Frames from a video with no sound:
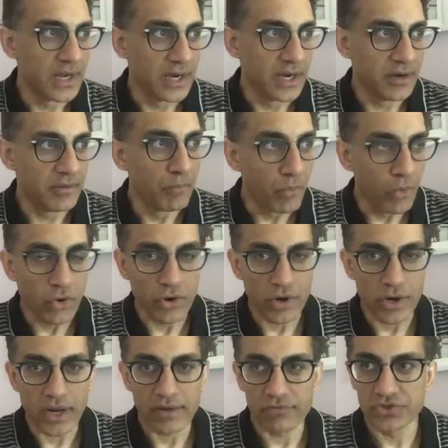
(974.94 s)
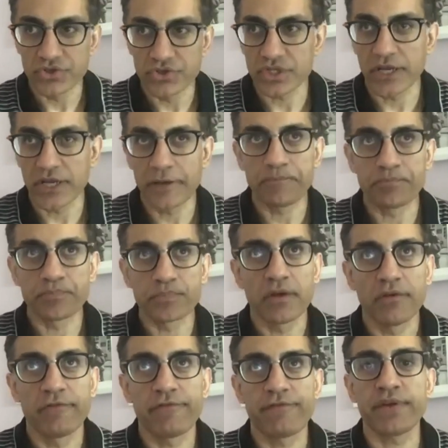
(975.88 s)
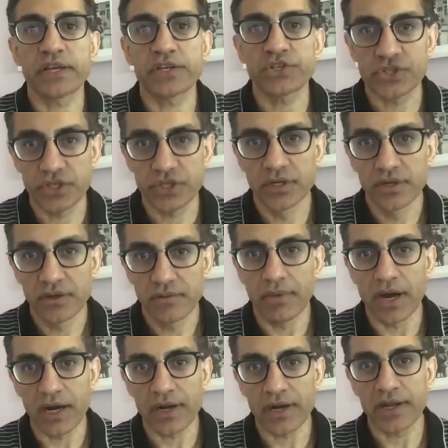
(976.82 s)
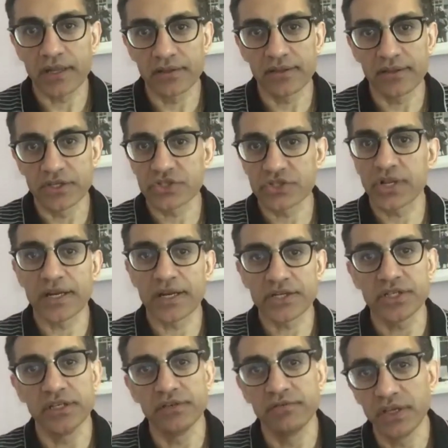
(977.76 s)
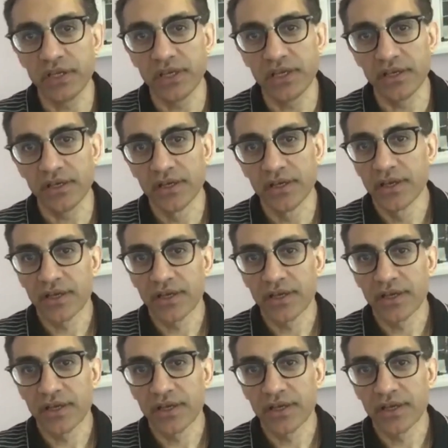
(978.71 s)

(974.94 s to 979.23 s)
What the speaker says: more, I would say, fixed marketing things like TV,